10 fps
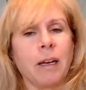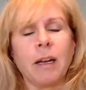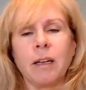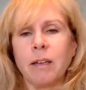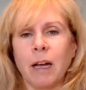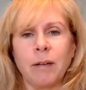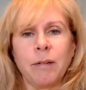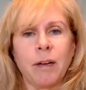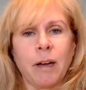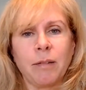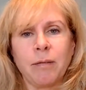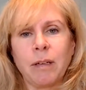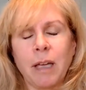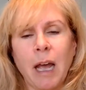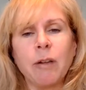And I
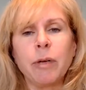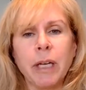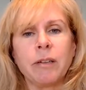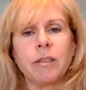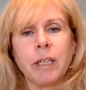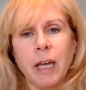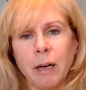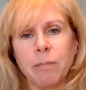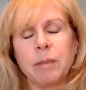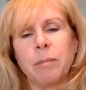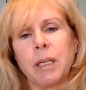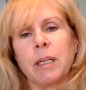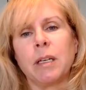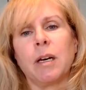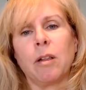calorie counting helped
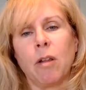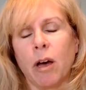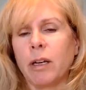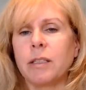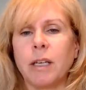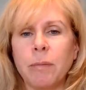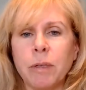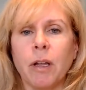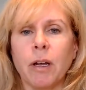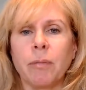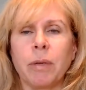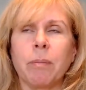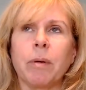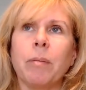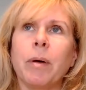me a lot. It's helped a lot of
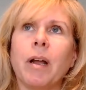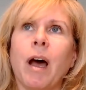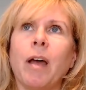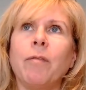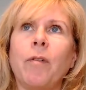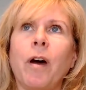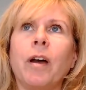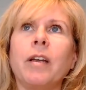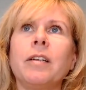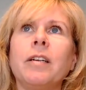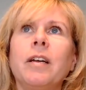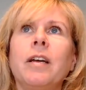people, but I find